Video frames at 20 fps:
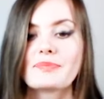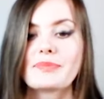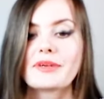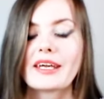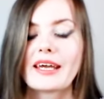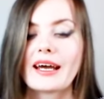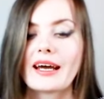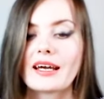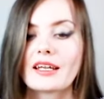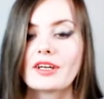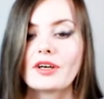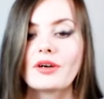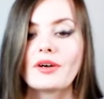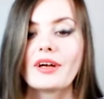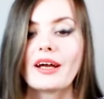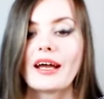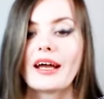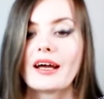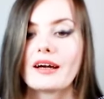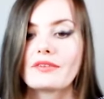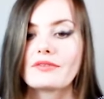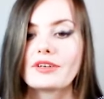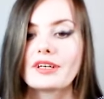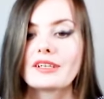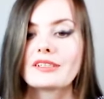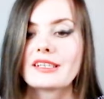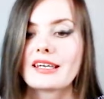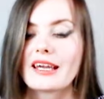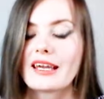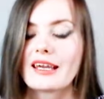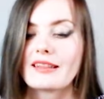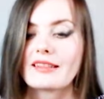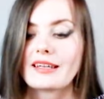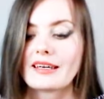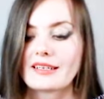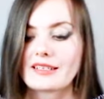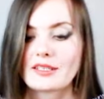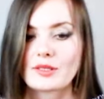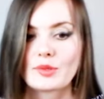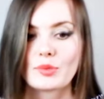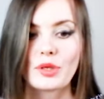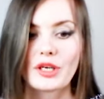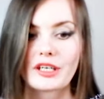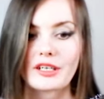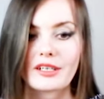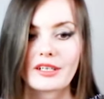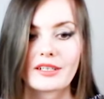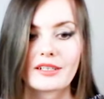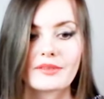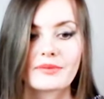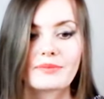piano every day this week.